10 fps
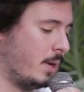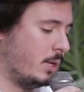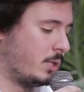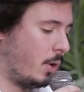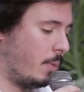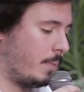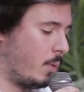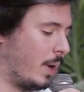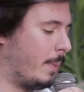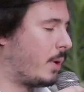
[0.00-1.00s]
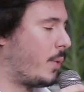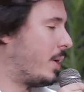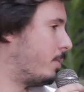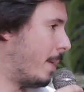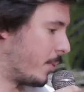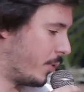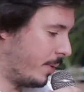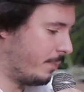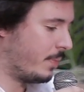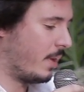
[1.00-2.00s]
So, what about the right to
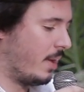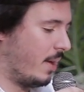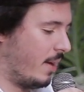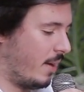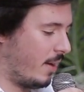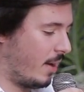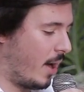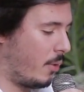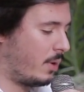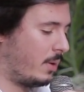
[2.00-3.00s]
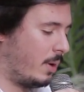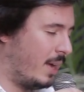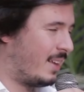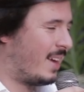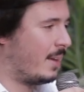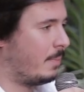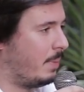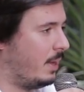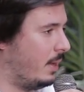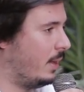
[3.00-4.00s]
memory? Uh, how it can
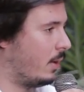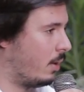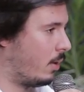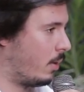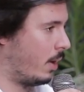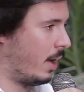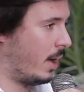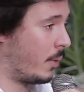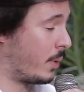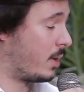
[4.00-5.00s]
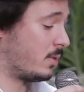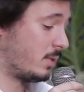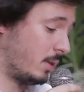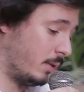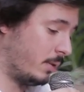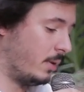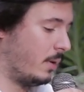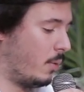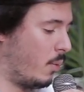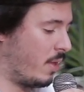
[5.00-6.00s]
be uh, reconciled
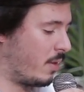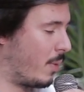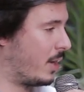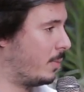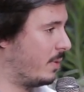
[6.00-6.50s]
with the right to be